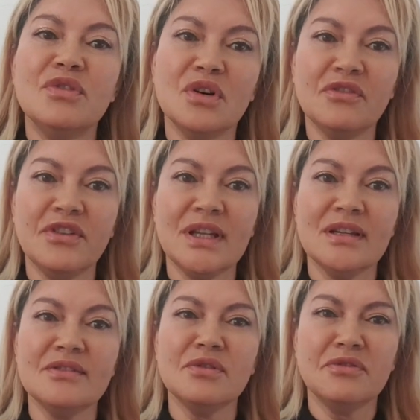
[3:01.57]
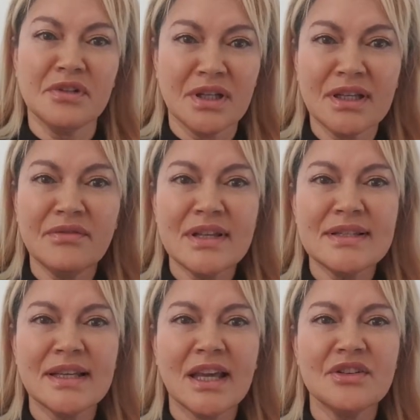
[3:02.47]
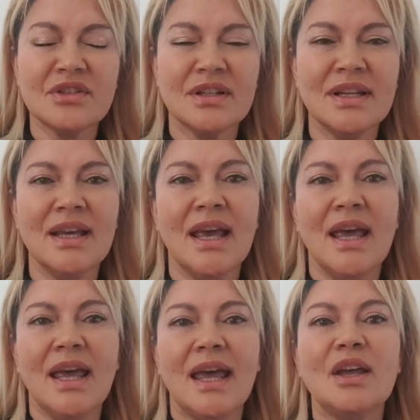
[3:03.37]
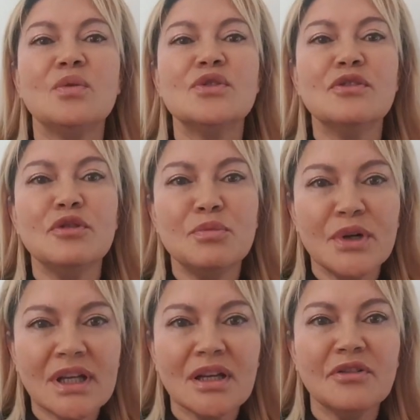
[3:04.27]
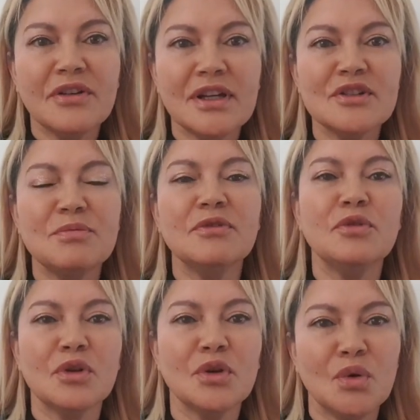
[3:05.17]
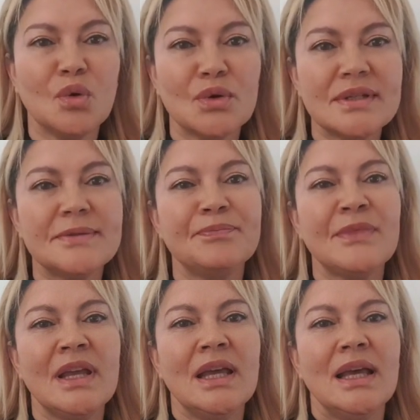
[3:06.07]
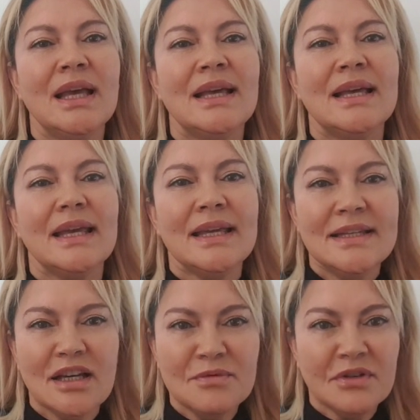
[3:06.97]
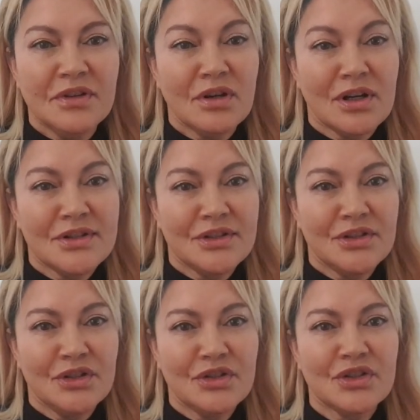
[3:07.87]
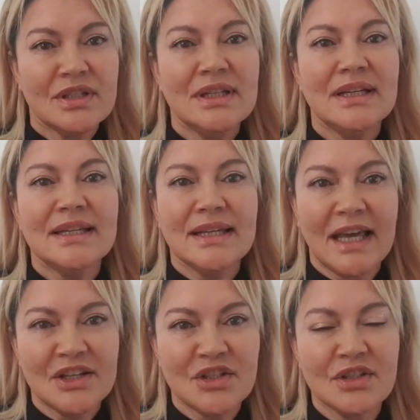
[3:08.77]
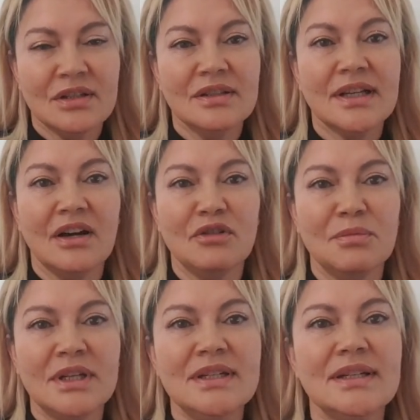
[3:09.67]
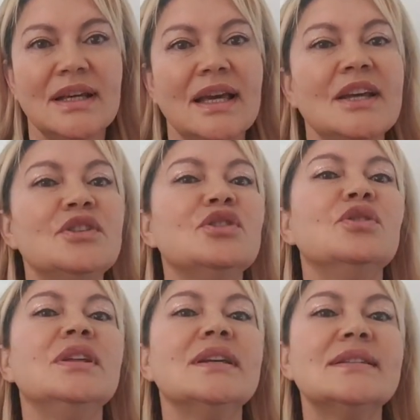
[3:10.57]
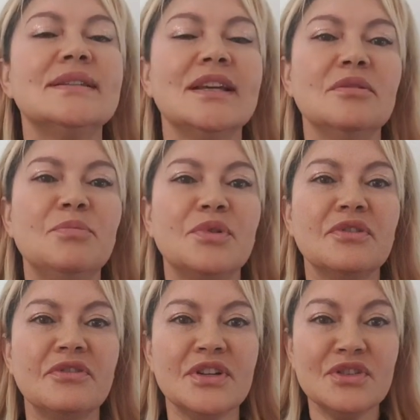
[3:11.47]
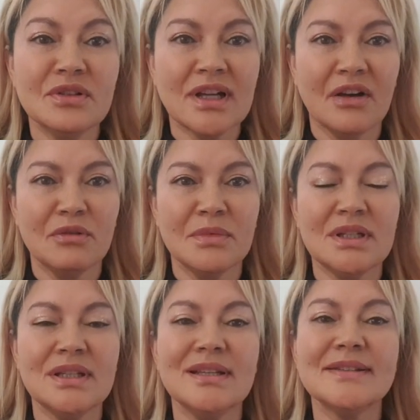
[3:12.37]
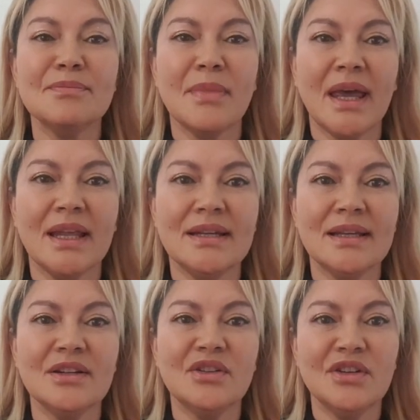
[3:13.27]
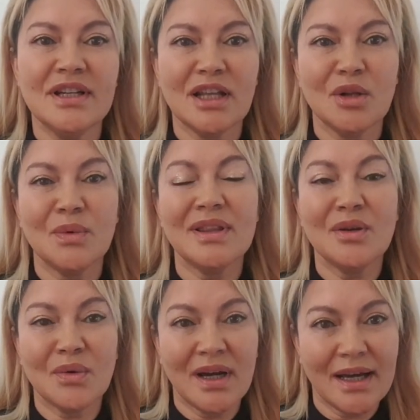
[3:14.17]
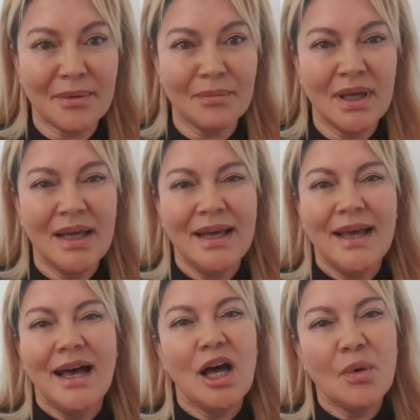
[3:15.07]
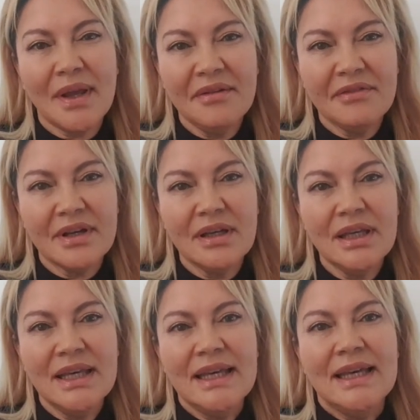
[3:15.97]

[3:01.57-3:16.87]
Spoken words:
over offenders for further investigation and also for bringing offenders before the courts. In terms of the Constitution, national government and to the extent provincial government is mandated to deal with crime. However,